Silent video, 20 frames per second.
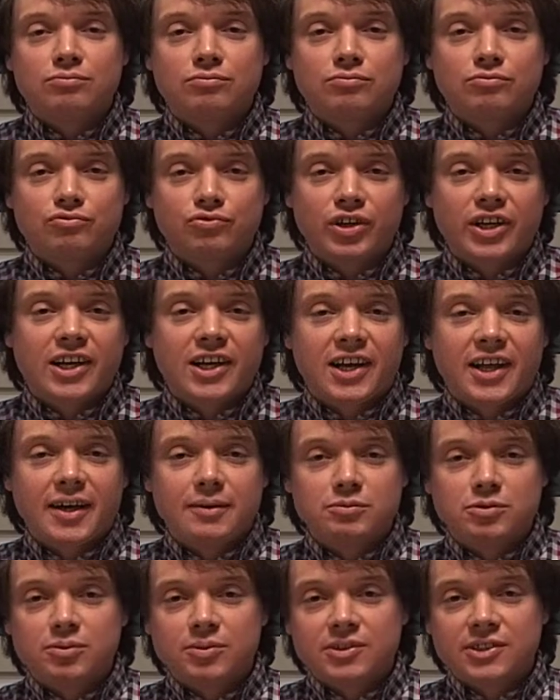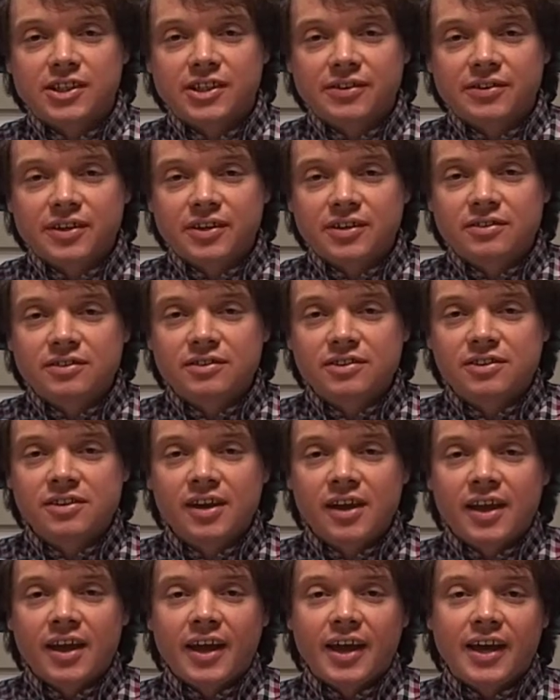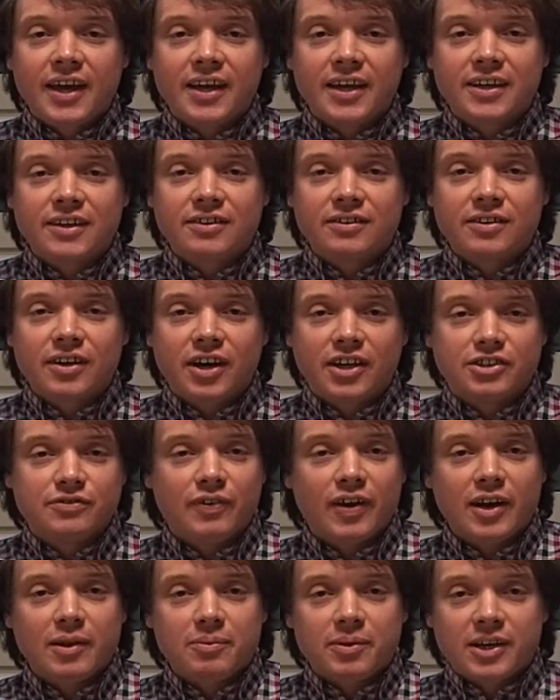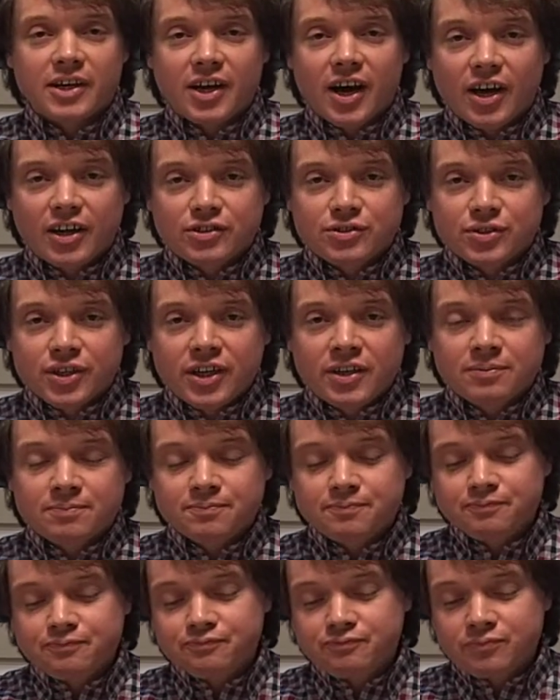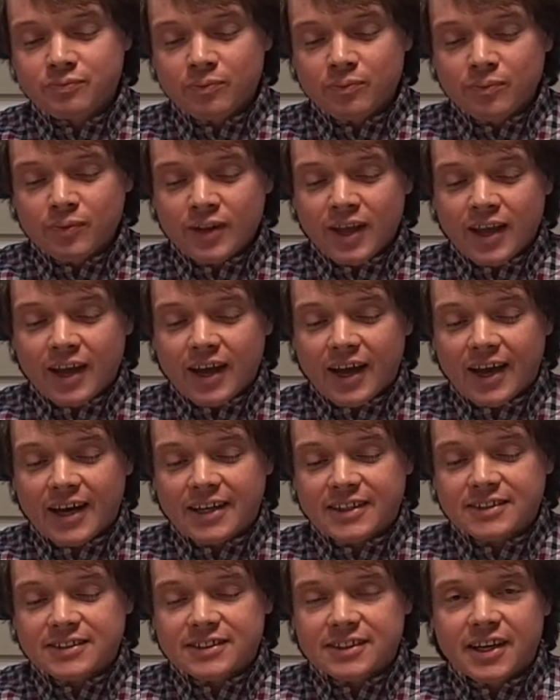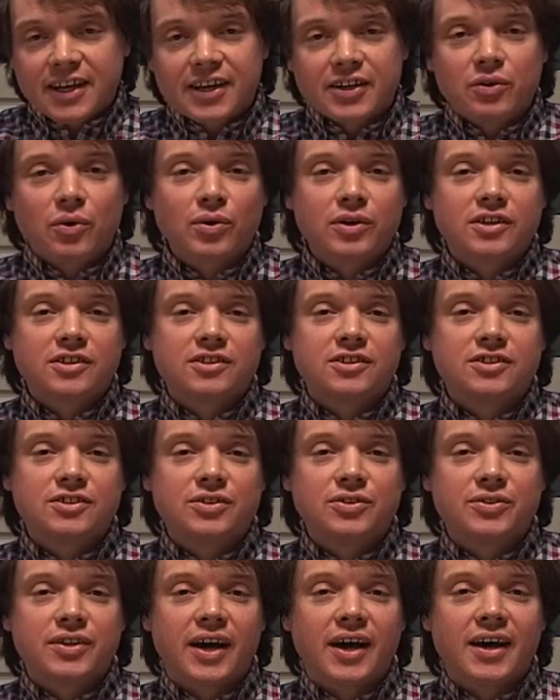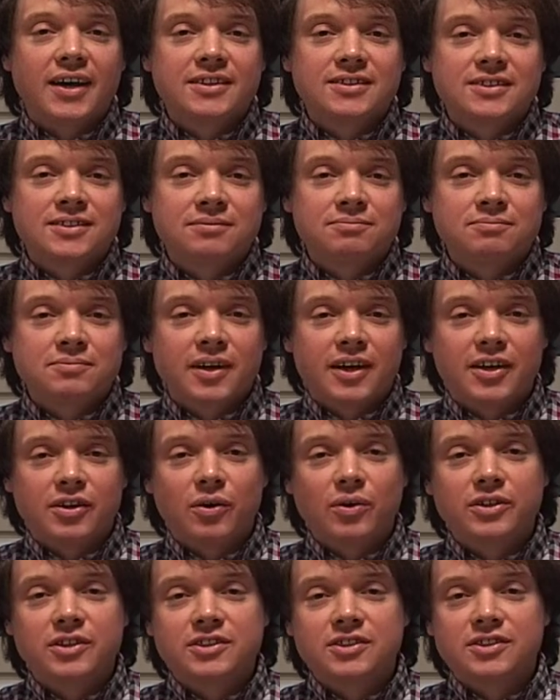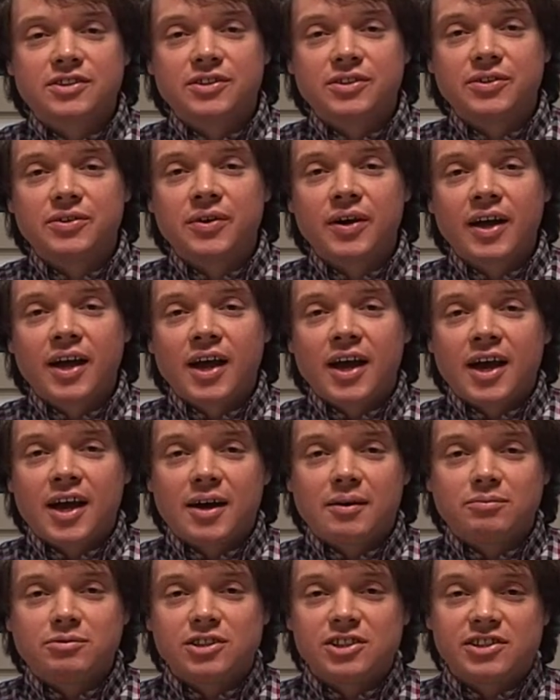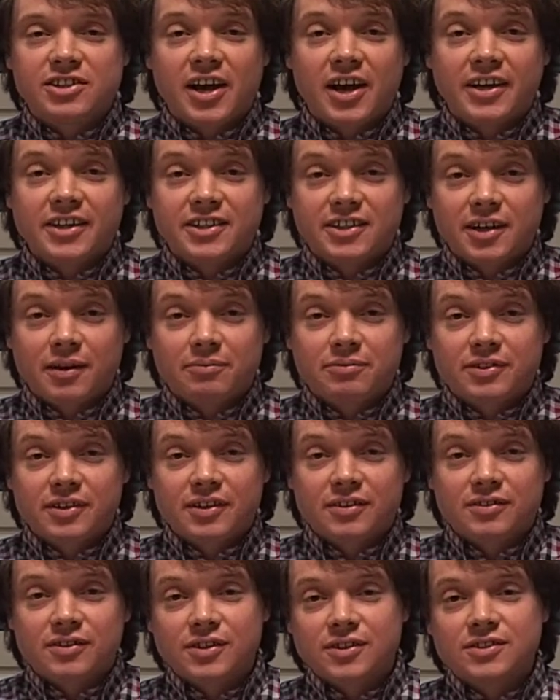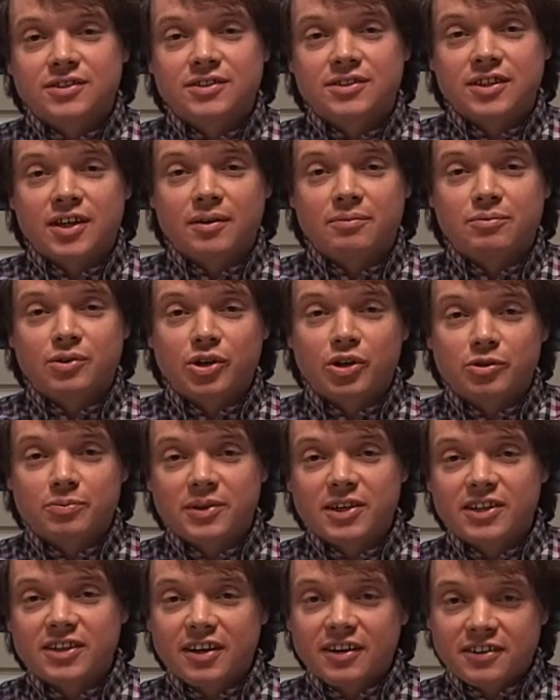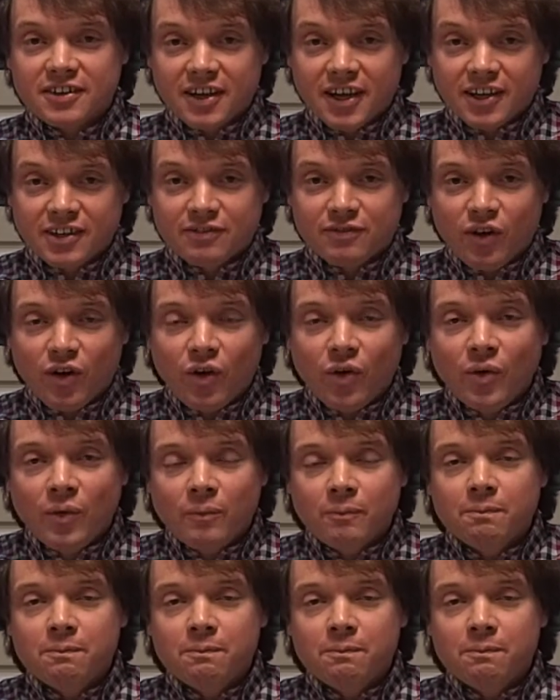reclaimed materials in a developing country. And in order to do that, in order to design something that could be successful,